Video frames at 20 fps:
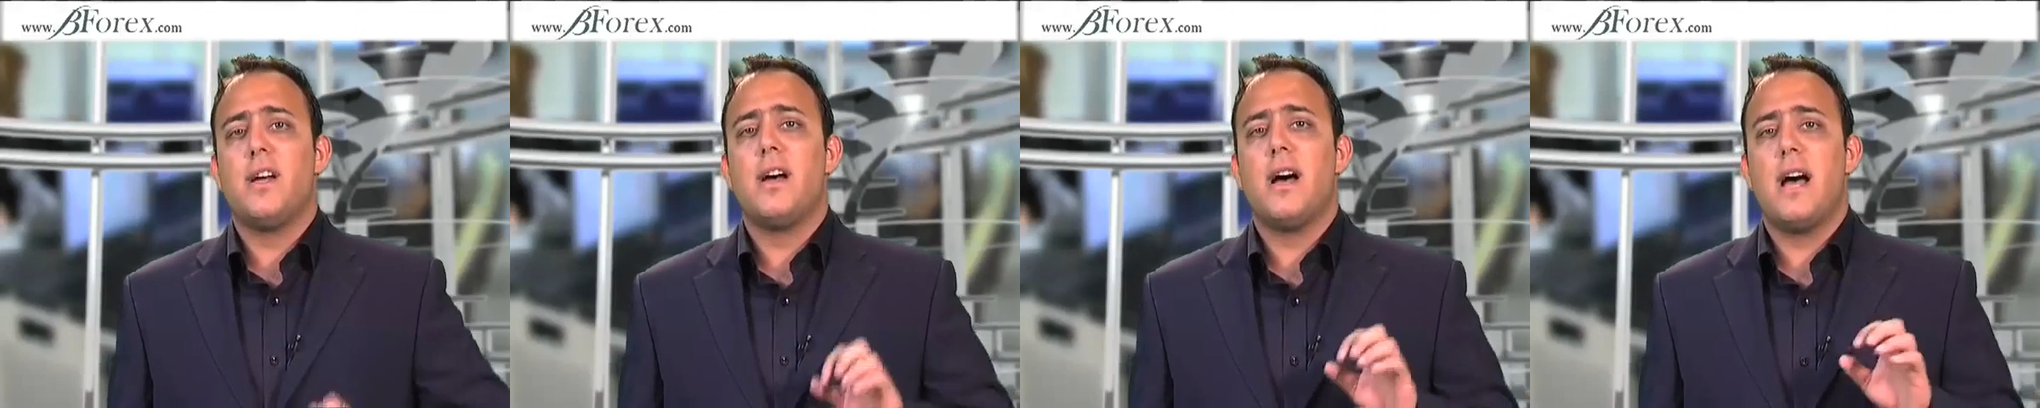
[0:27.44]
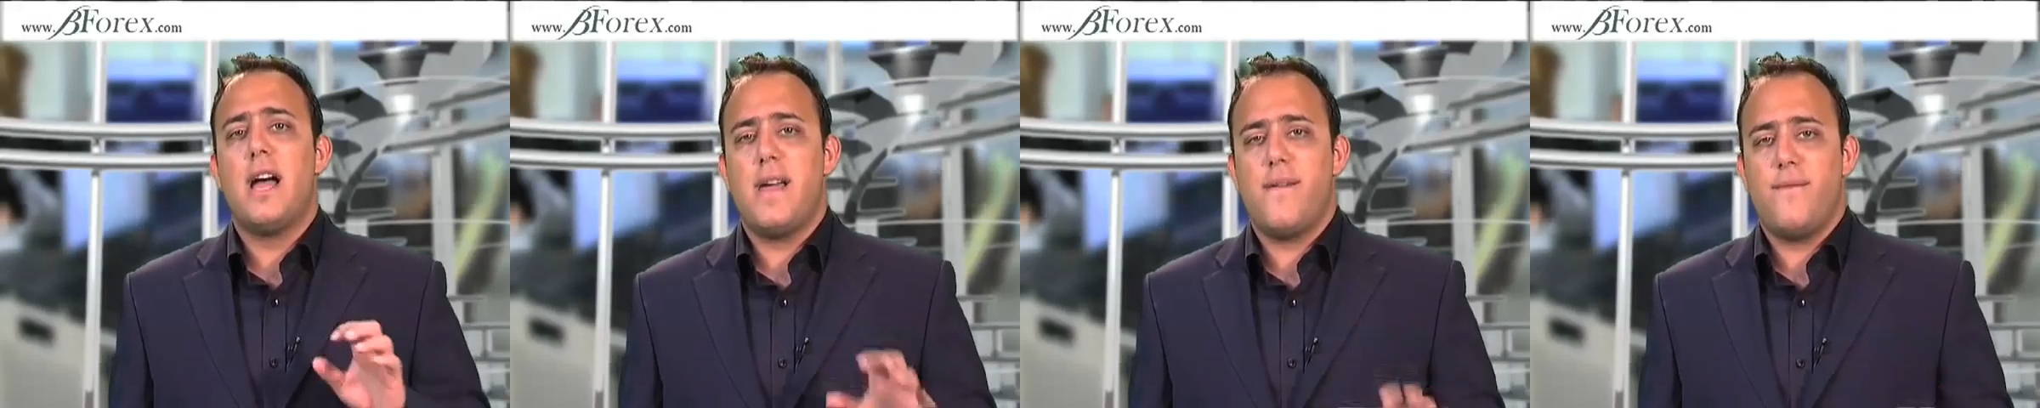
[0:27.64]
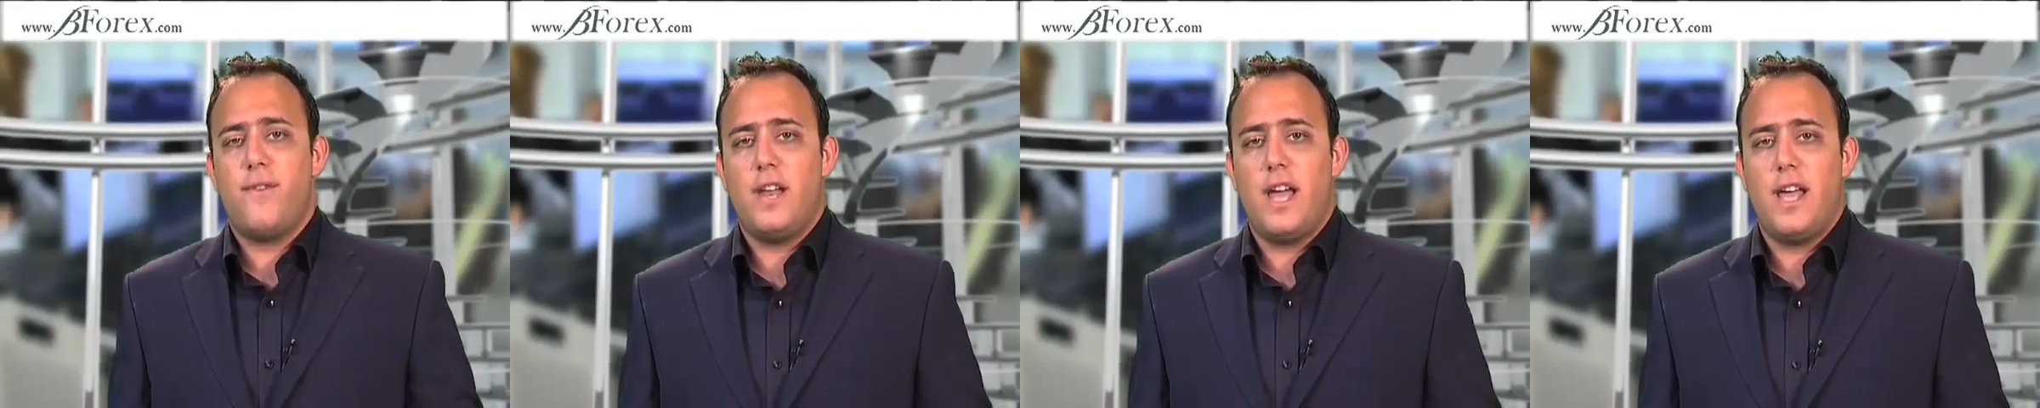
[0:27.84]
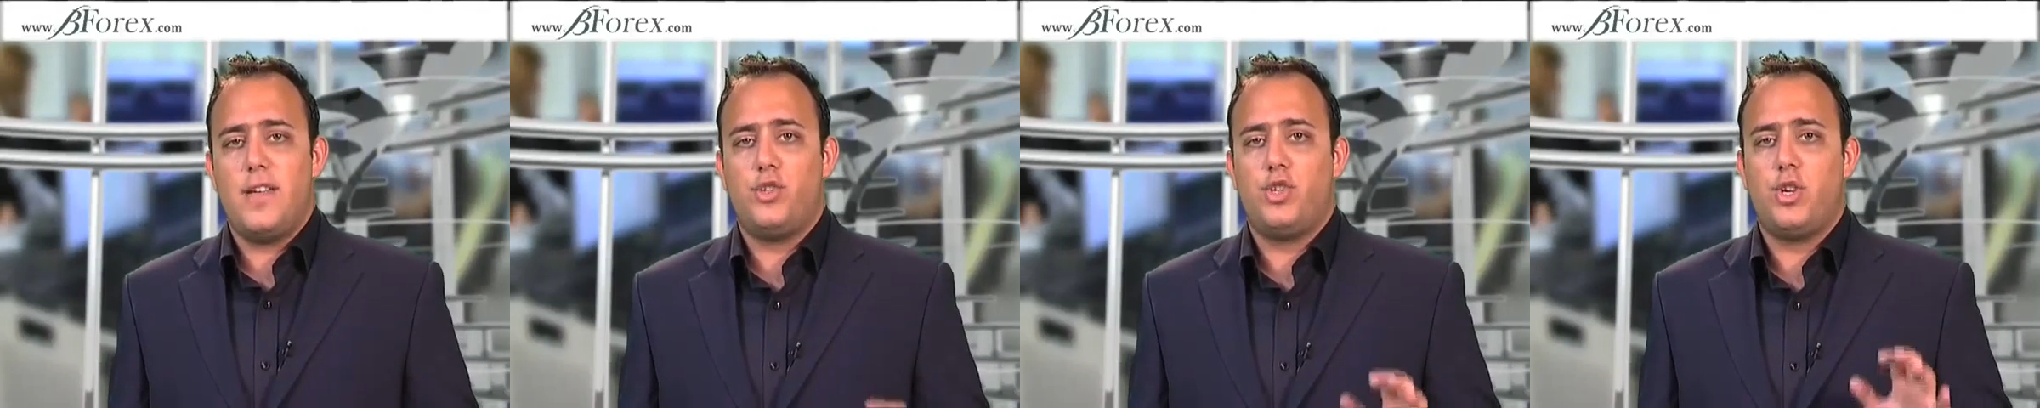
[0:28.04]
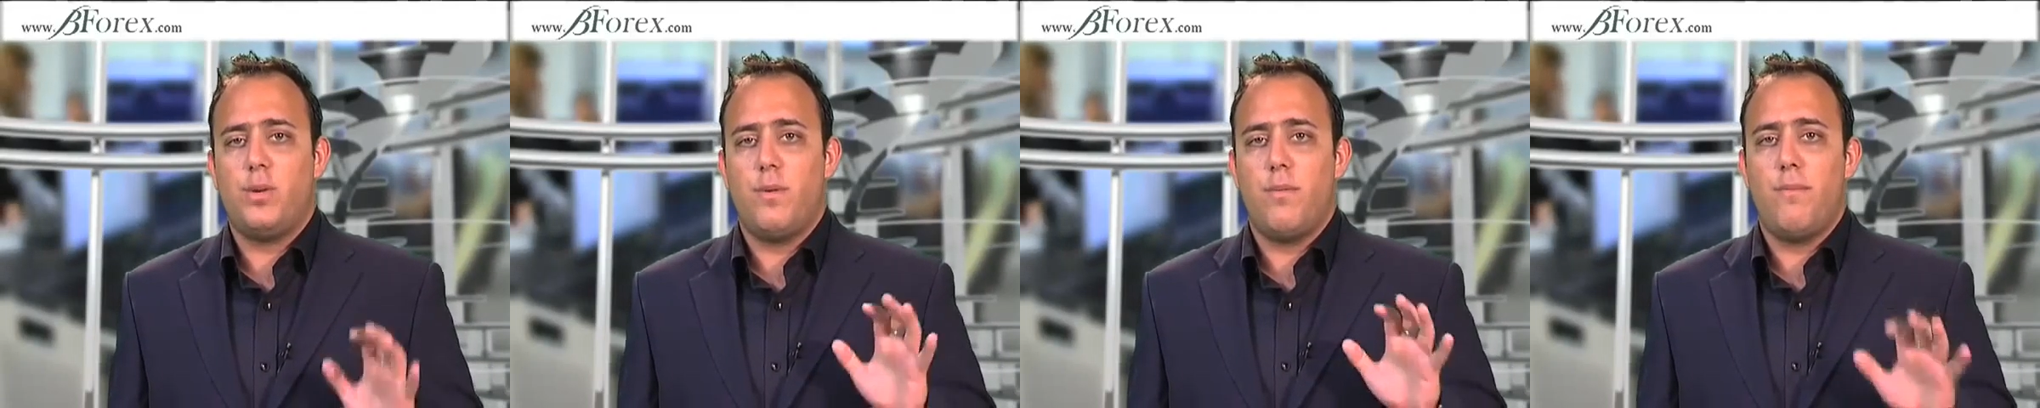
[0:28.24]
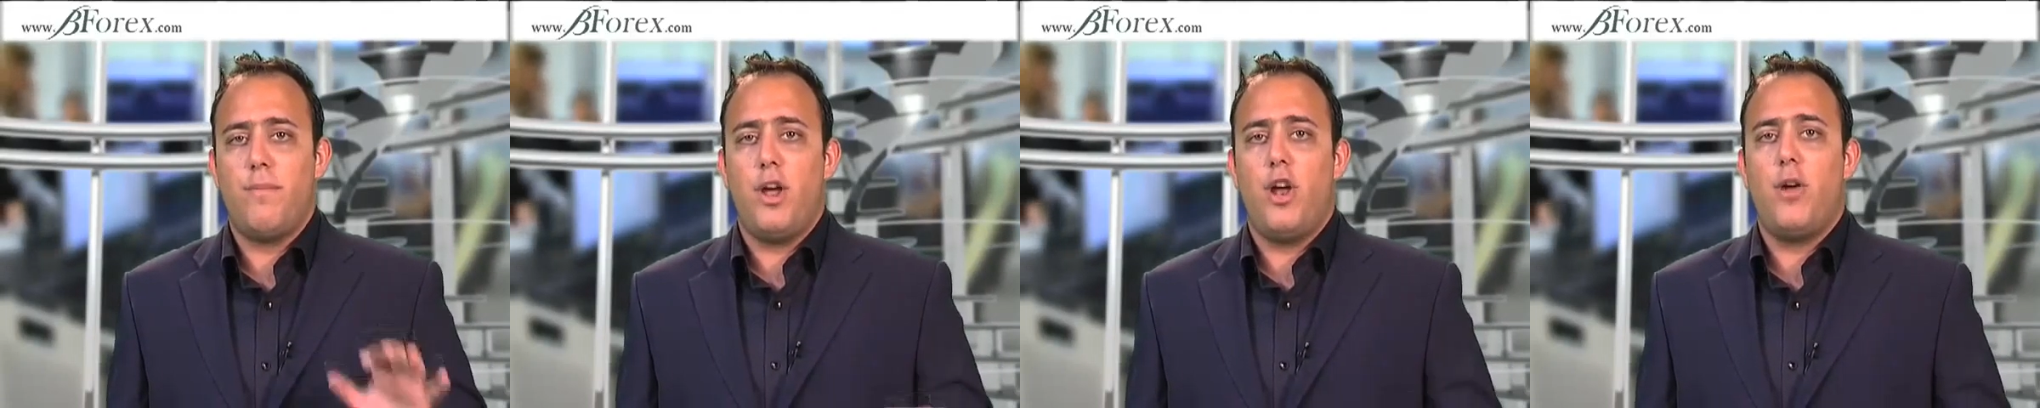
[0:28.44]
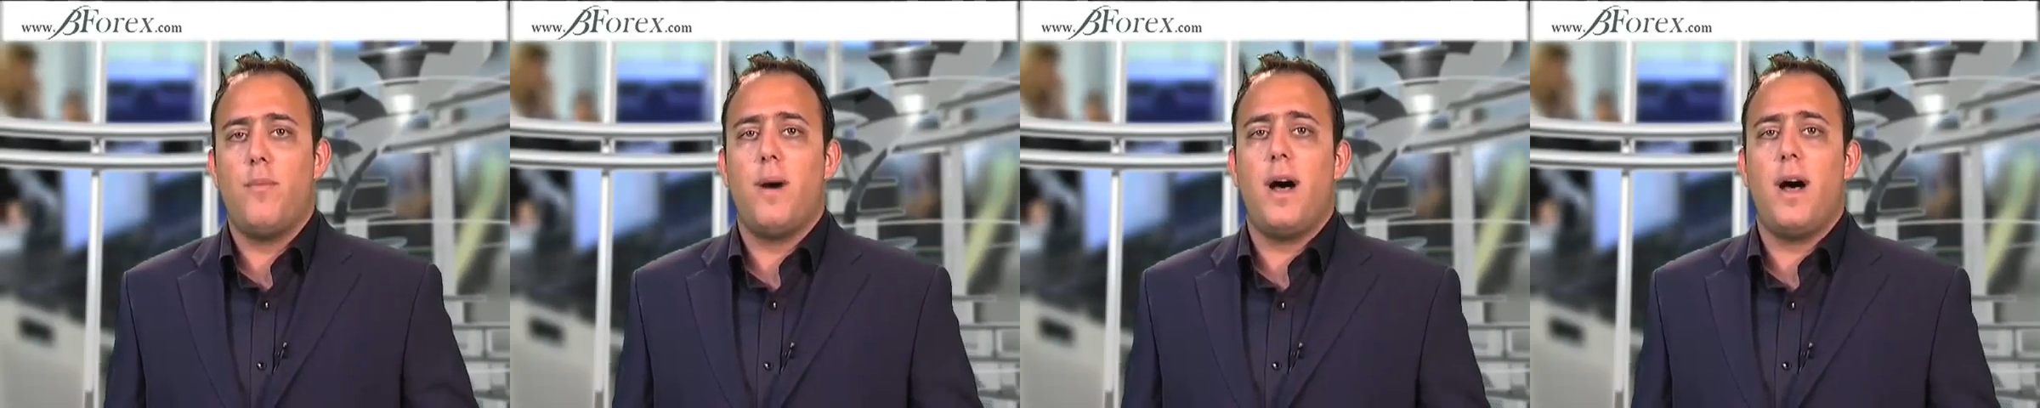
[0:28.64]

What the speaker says: However, ladies and gentlemen, bear in